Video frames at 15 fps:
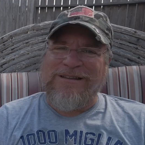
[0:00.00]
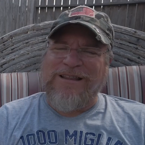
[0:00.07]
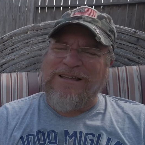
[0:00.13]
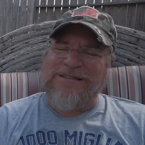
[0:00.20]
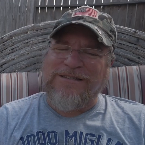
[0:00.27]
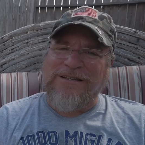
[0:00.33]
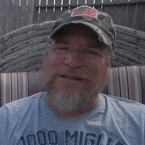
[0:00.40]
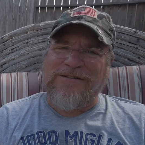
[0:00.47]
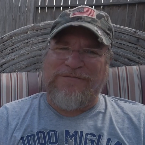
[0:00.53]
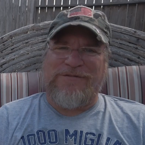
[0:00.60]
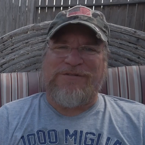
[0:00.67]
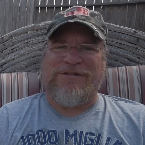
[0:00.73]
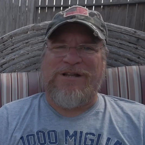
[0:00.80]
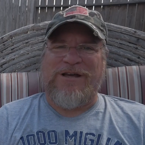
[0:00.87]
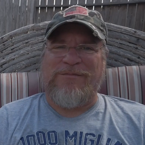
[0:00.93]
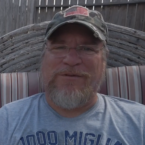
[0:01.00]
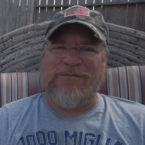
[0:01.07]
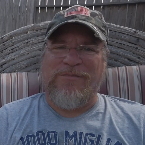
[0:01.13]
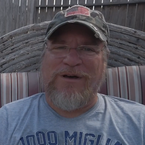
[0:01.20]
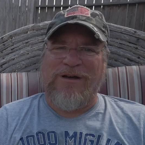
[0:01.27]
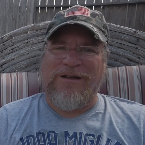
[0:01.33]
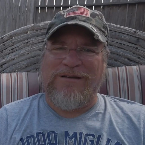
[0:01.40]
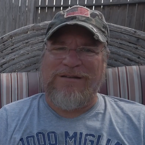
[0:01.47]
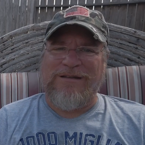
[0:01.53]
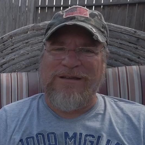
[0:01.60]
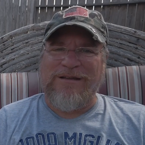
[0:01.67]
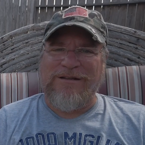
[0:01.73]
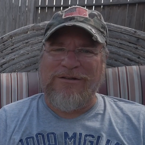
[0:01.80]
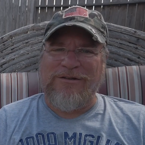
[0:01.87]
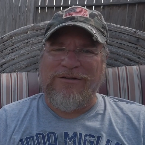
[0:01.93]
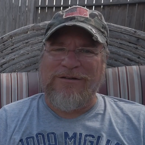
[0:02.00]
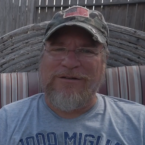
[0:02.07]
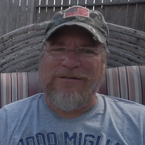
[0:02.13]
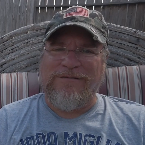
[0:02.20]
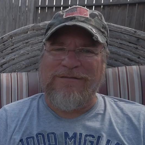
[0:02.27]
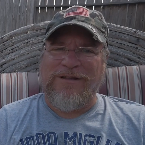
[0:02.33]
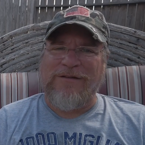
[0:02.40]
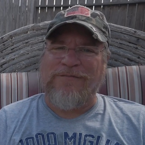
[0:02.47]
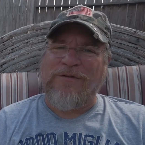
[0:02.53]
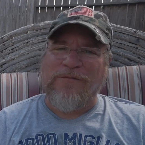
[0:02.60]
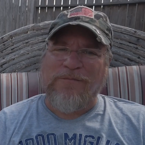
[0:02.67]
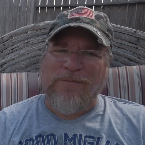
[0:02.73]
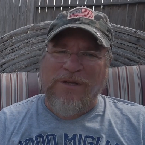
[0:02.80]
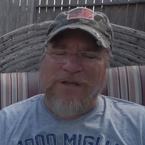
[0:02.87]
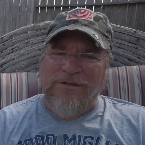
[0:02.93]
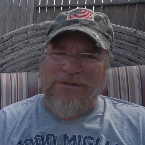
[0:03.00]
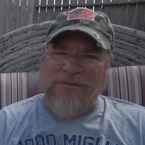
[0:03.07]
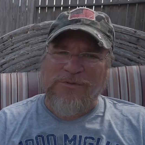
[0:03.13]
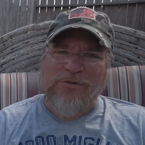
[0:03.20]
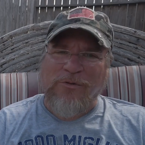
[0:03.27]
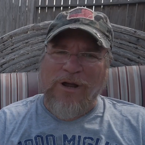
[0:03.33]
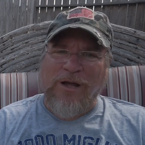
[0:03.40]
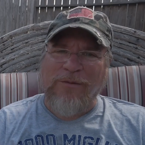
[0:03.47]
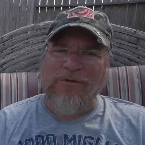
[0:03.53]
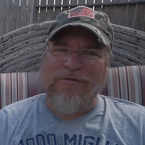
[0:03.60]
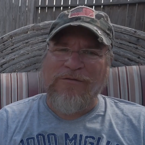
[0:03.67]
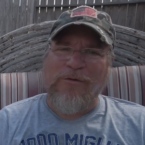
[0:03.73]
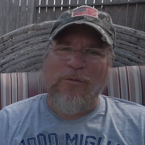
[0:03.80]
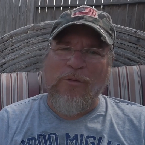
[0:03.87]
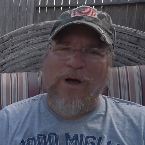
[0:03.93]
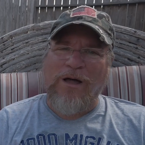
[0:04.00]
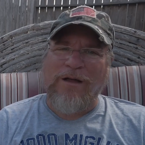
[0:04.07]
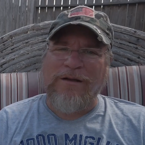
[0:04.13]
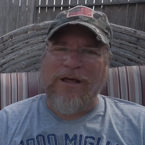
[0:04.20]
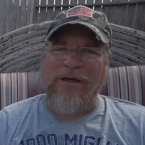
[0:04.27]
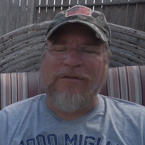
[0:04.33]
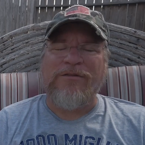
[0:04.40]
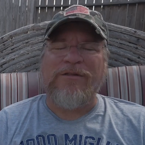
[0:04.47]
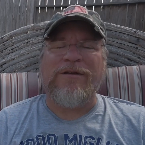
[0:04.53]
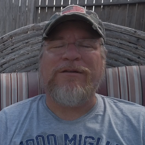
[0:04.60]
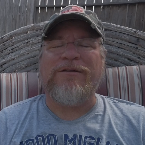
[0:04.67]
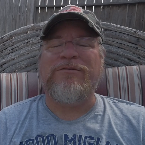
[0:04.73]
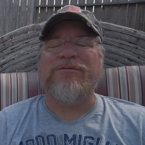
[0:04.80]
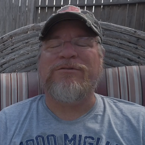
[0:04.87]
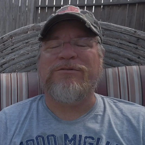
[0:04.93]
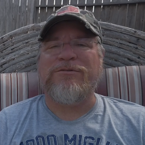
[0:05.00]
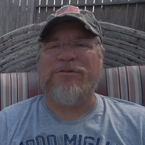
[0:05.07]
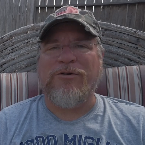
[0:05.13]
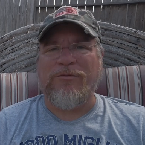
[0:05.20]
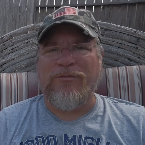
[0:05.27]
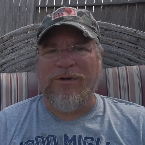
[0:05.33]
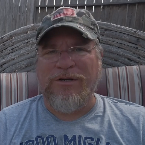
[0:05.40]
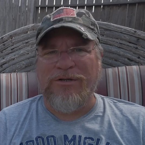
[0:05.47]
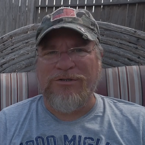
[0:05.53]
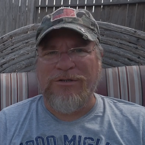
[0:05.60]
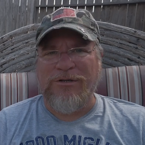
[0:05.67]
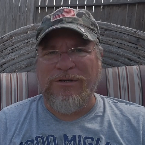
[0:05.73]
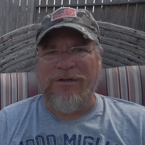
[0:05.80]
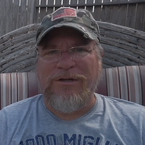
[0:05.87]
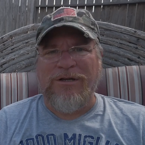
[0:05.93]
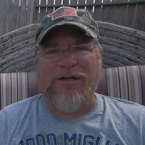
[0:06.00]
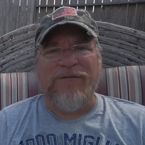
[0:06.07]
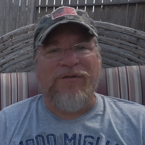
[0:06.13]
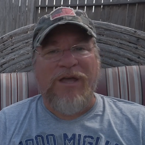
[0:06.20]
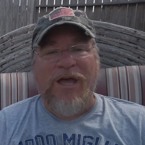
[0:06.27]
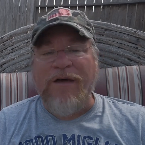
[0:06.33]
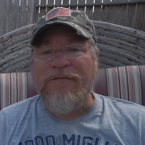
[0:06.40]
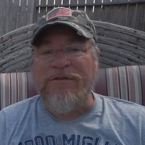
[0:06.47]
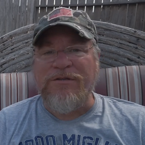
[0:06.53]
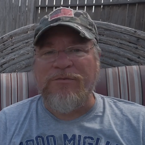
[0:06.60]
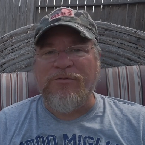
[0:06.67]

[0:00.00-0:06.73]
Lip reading: Thanks again for stopping by and taking a look. If you've been a subscriber for a while now, thank you so much. If you haven't